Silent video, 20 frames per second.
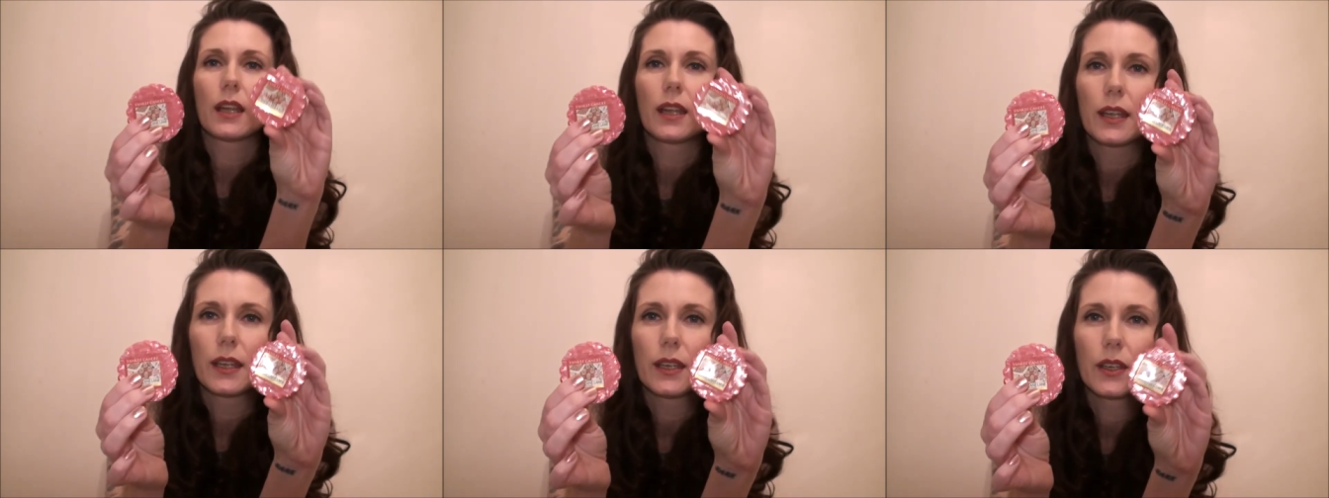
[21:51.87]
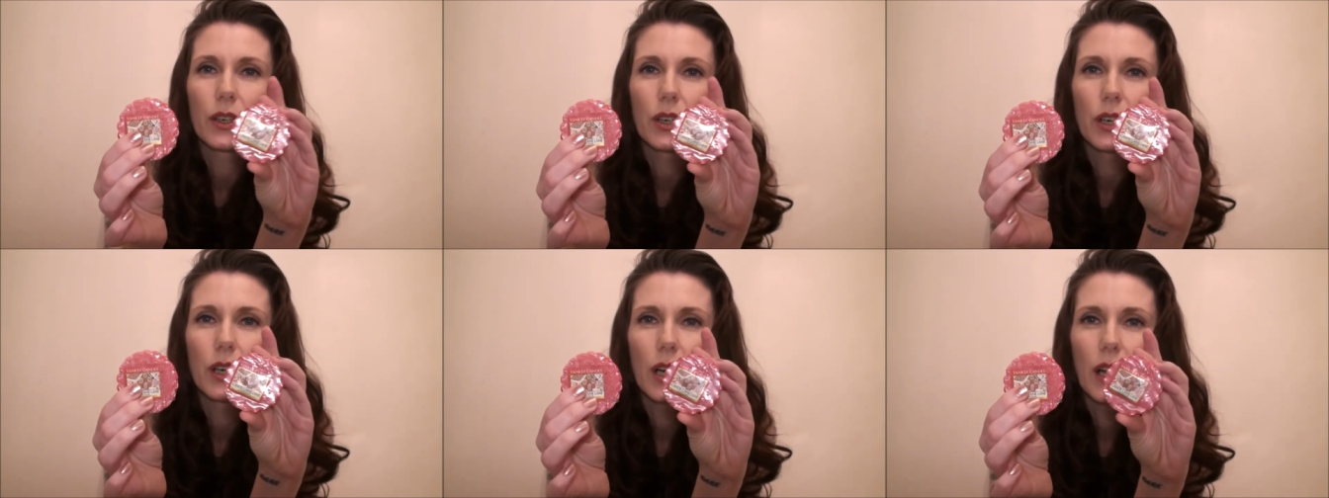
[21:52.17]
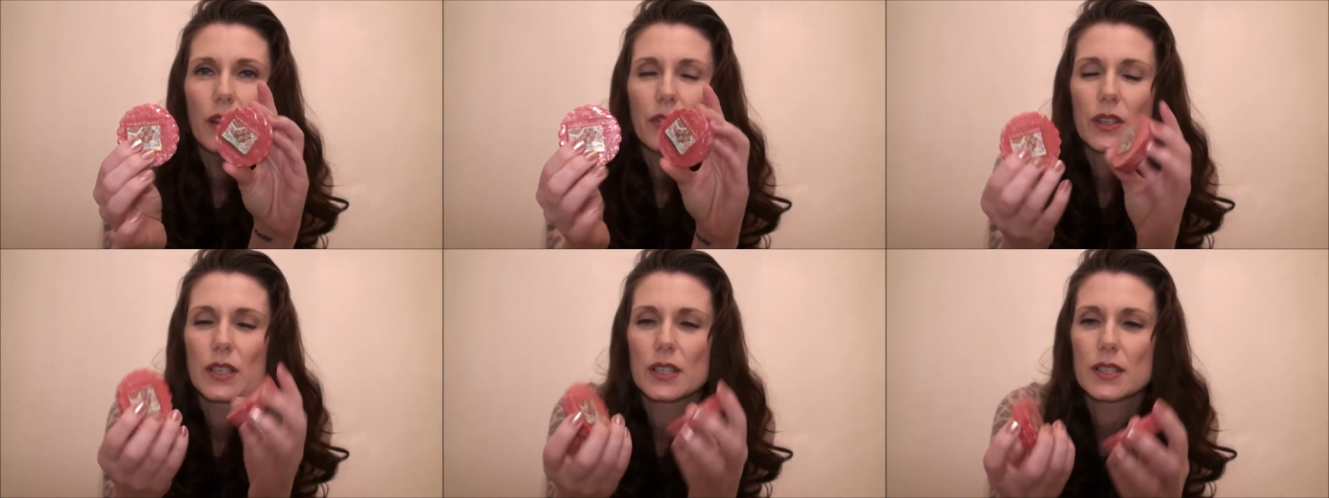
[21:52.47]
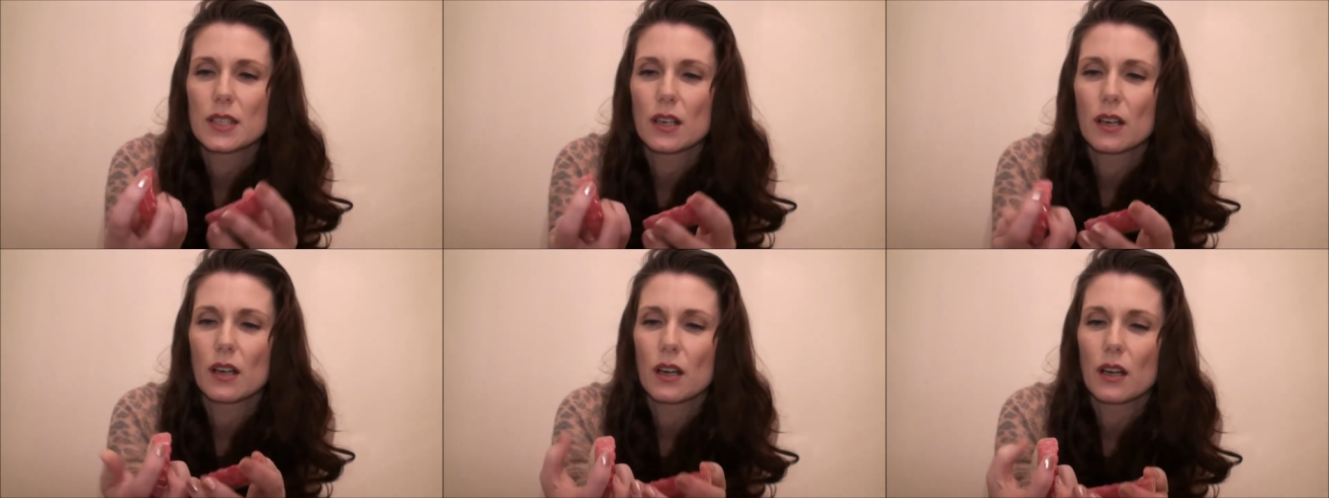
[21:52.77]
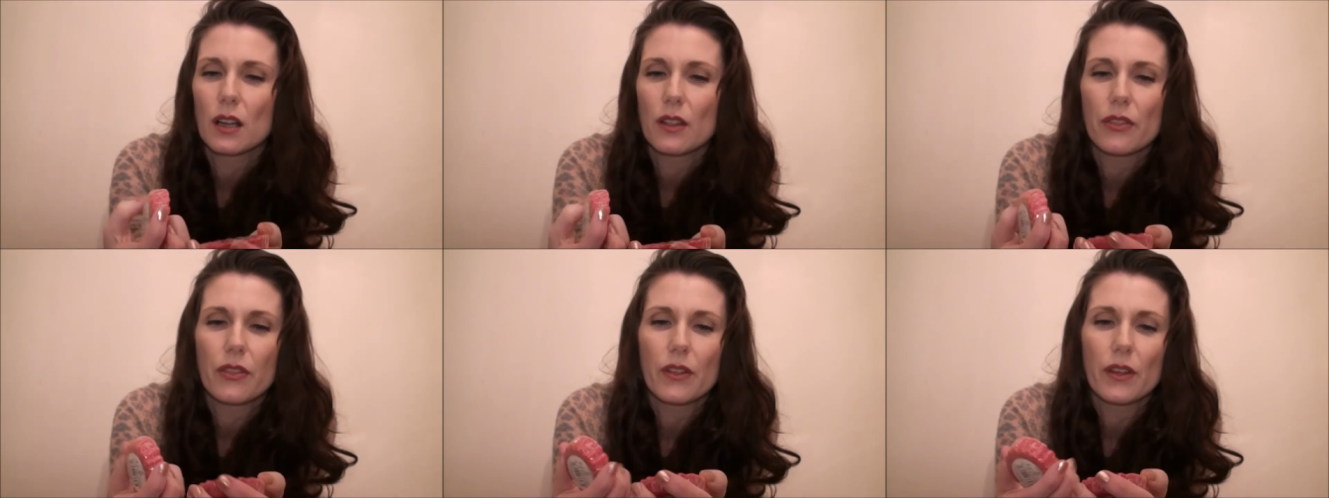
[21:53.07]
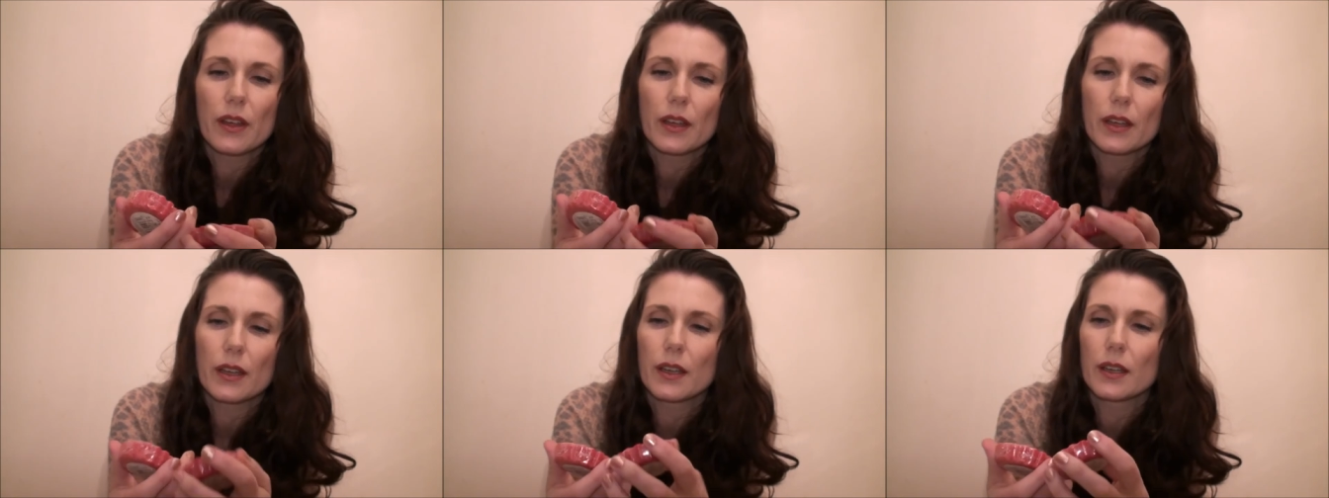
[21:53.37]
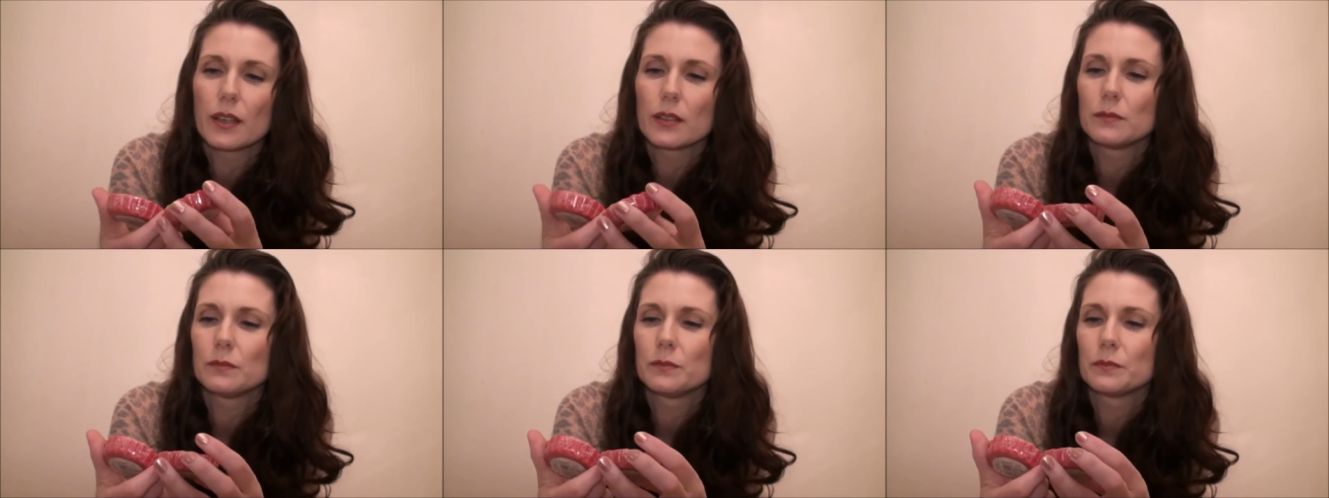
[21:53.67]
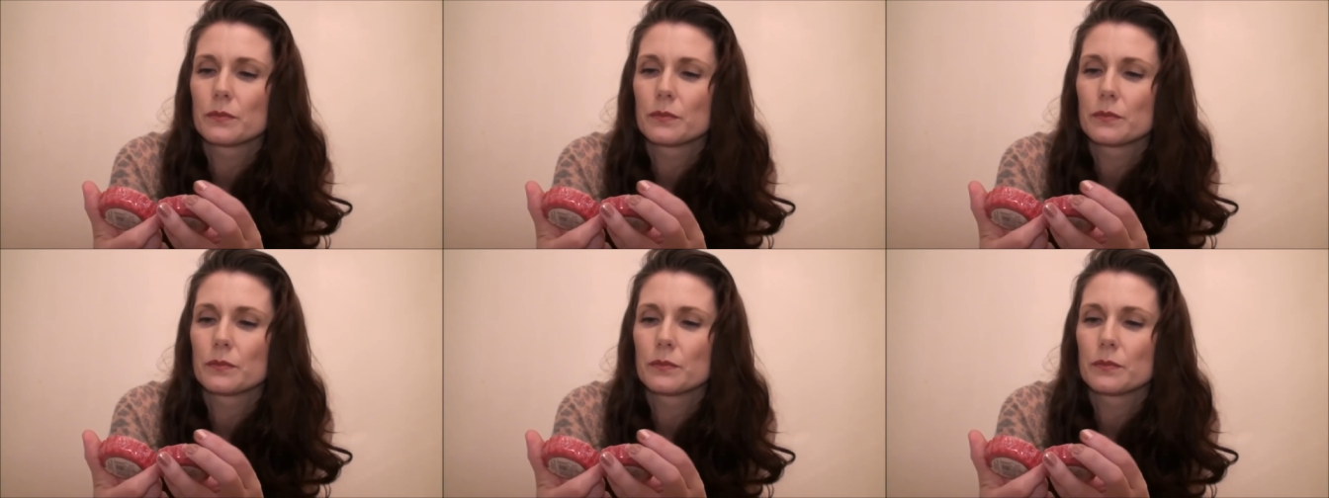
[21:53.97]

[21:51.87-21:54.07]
here and these are the,